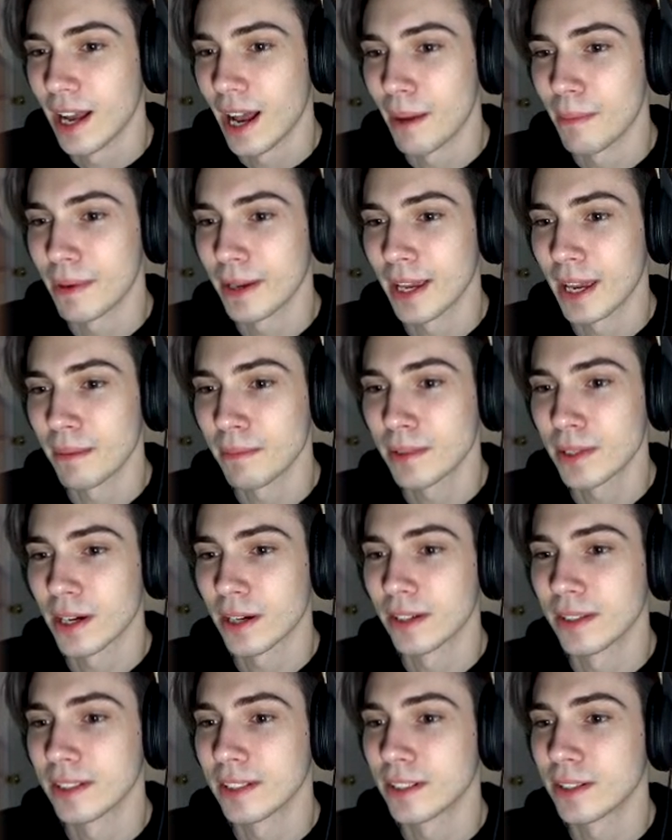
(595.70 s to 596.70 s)
I became
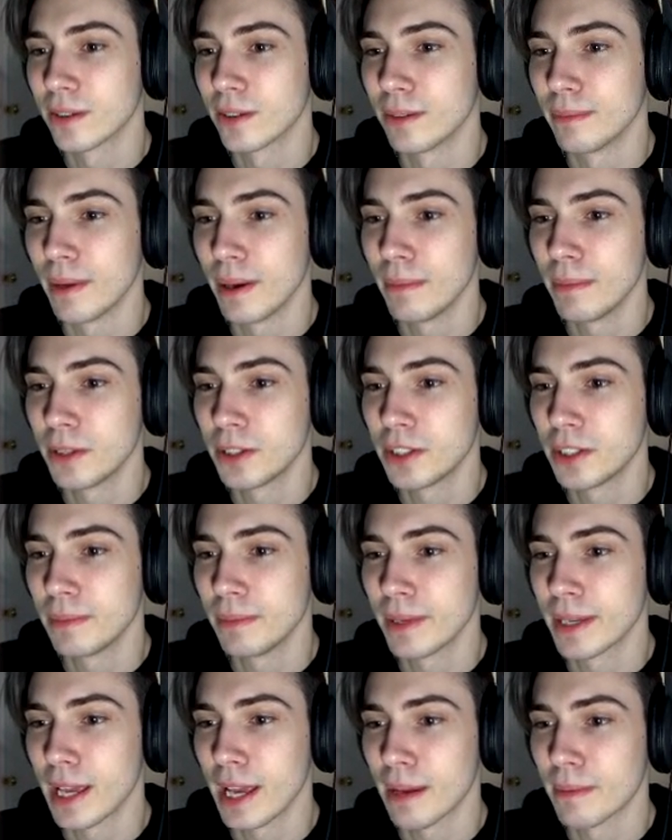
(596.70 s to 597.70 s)
taller, or maybe she
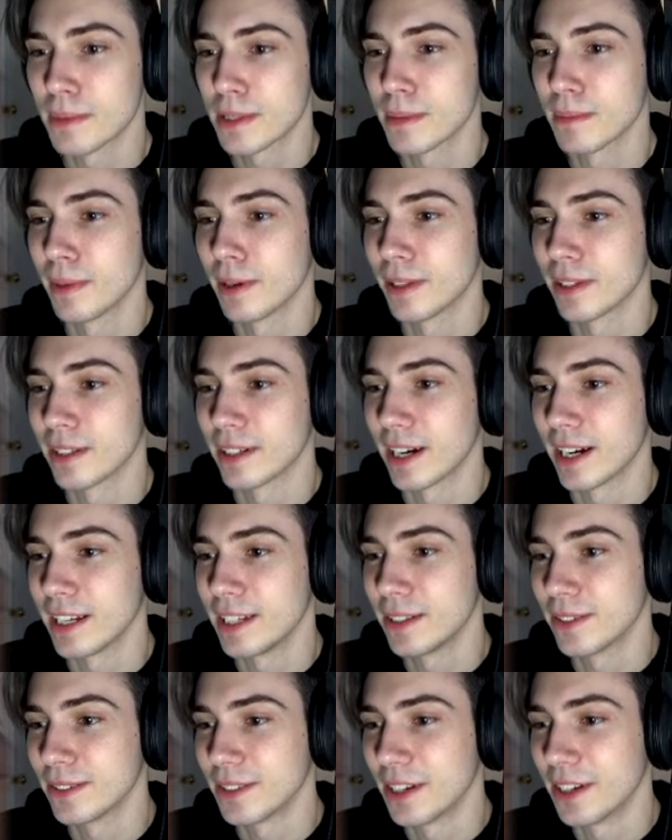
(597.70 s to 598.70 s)
became smaller, I
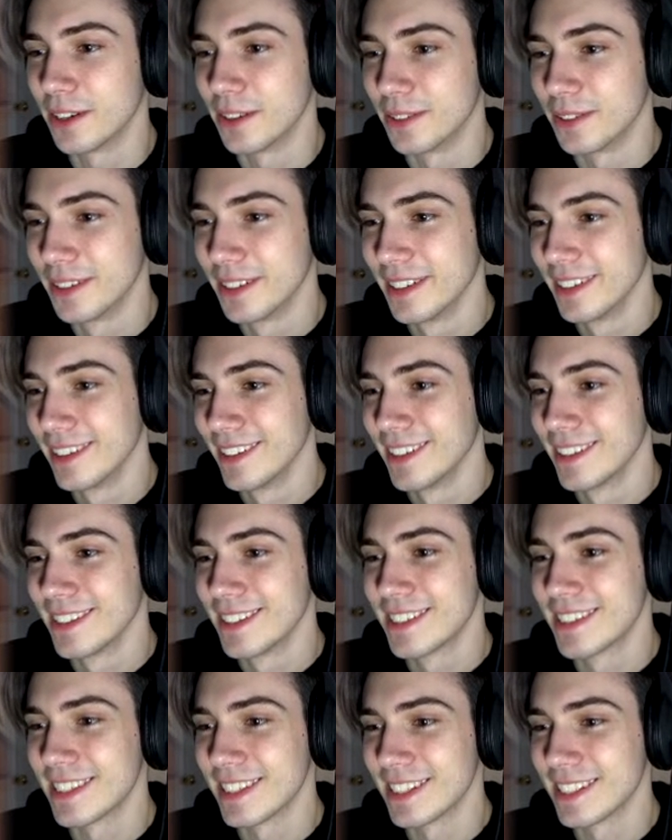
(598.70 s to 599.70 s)
don't know.
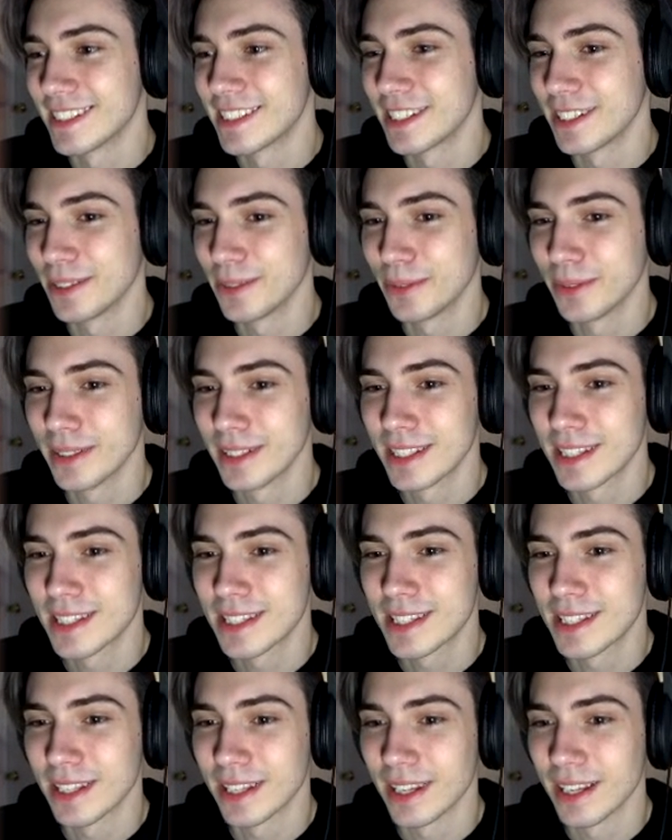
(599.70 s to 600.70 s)
Since she
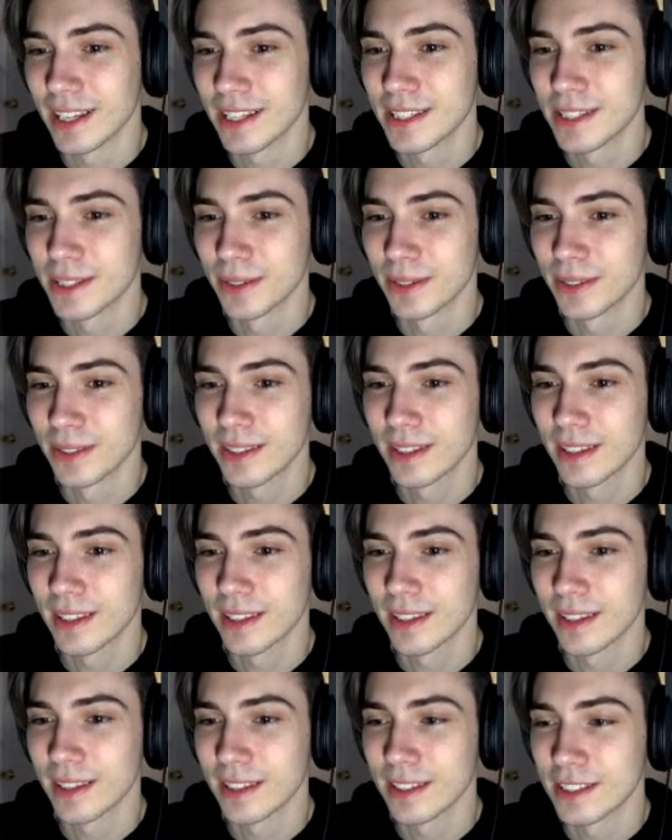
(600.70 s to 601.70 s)
was
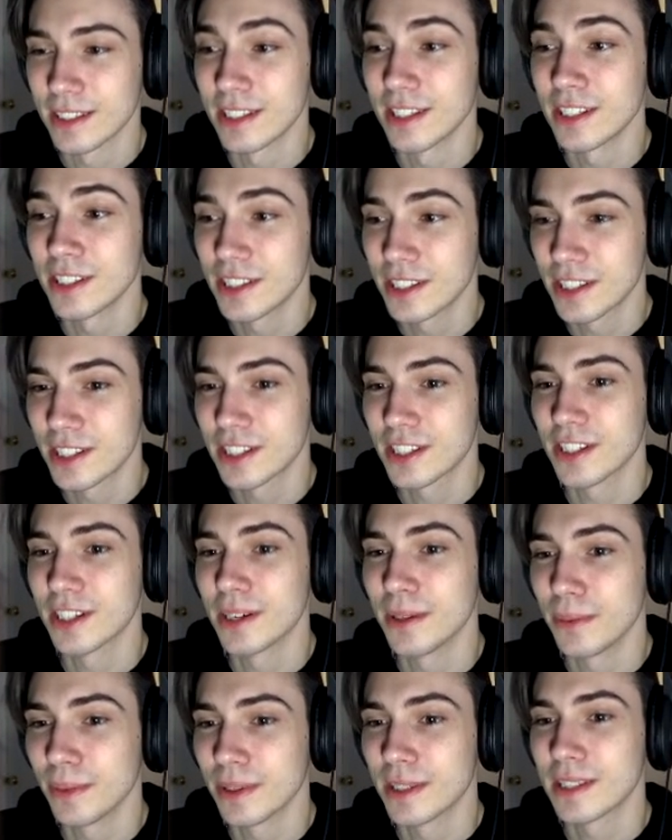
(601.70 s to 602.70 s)
since
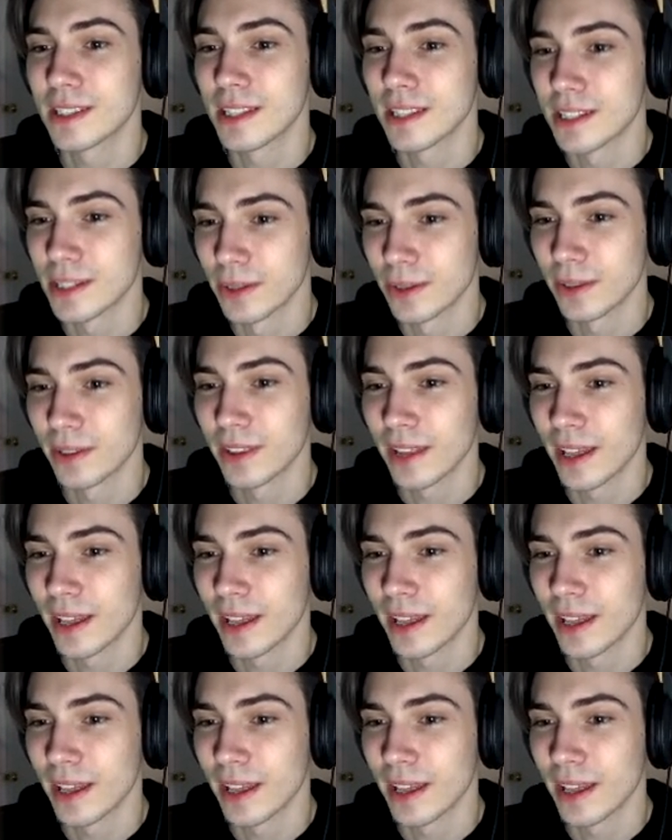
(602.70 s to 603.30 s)
she was the sole